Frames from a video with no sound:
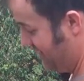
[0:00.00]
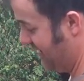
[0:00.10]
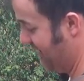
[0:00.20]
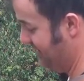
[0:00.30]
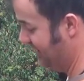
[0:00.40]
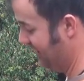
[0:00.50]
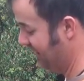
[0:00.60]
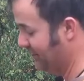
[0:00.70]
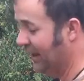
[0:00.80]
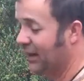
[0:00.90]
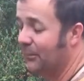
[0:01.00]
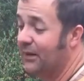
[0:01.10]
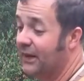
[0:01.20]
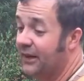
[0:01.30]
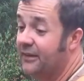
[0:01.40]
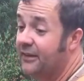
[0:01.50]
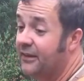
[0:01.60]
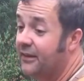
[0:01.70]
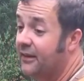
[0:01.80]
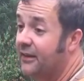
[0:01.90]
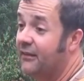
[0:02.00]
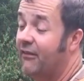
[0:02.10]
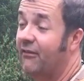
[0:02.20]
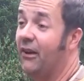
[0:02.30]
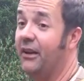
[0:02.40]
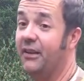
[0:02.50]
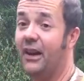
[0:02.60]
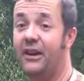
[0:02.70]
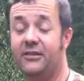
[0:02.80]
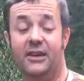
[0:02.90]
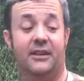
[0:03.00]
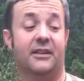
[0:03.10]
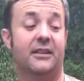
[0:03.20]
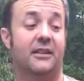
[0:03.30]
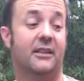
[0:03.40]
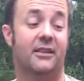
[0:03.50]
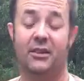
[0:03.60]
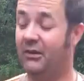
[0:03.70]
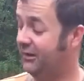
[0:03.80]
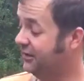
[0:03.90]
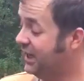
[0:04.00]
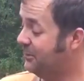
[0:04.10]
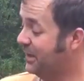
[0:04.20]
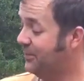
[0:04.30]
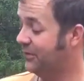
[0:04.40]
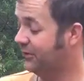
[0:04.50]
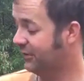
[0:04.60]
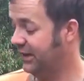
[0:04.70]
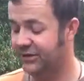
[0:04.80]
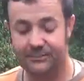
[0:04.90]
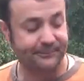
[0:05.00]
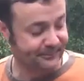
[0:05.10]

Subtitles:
and then you tighten it back up again. Fantastic. Don't have to keep up with the scrunch.